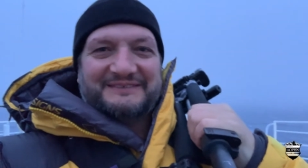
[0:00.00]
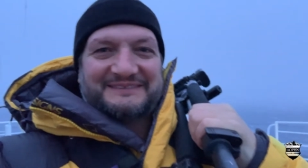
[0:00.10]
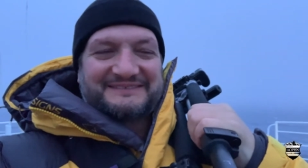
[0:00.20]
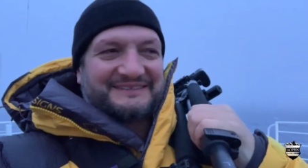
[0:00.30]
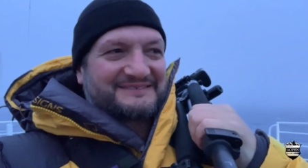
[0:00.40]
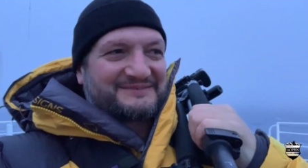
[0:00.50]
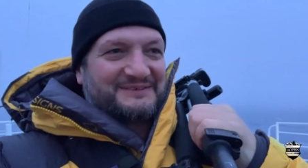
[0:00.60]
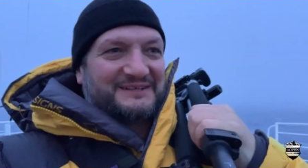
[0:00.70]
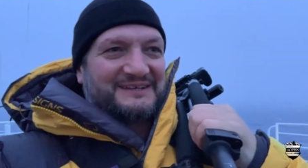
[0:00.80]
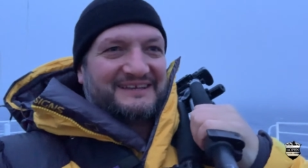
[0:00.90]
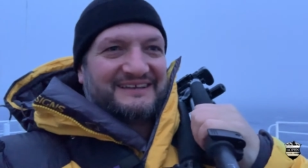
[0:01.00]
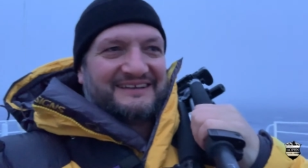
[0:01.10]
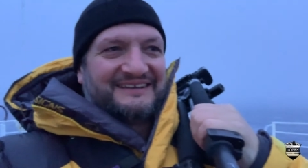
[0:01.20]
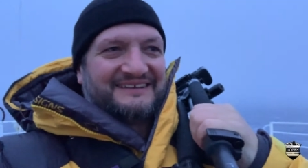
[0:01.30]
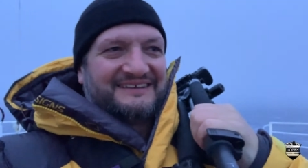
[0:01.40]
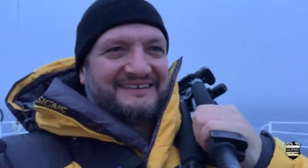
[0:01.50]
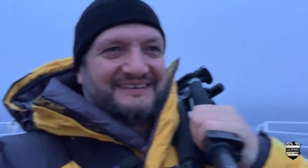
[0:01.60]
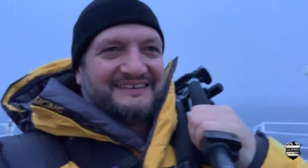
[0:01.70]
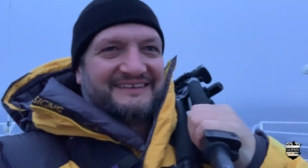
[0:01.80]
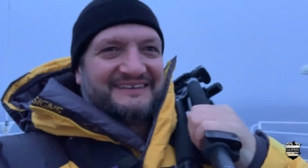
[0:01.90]
It's, it's really it's
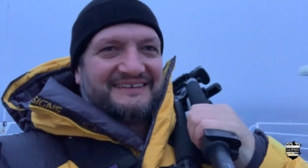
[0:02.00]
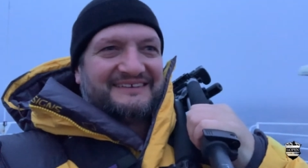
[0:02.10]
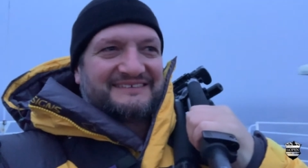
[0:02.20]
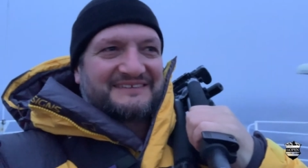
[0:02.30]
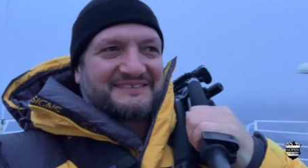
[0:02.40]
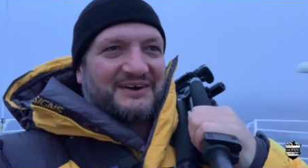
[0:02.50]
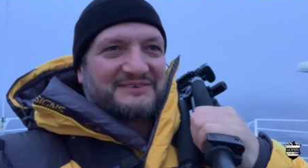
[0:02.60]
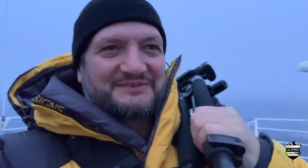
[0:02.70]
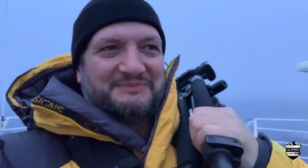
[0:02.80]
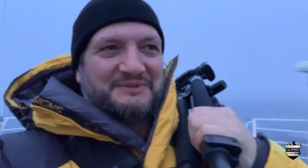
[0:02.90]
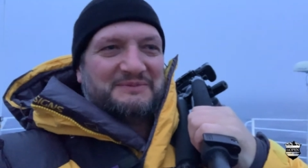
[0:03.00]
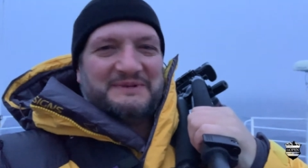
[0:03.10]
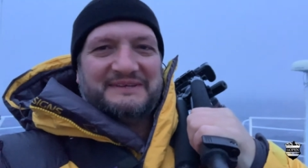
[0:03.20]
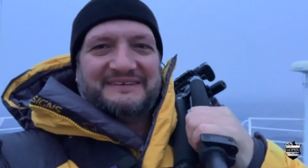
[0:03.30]
an awesome moment.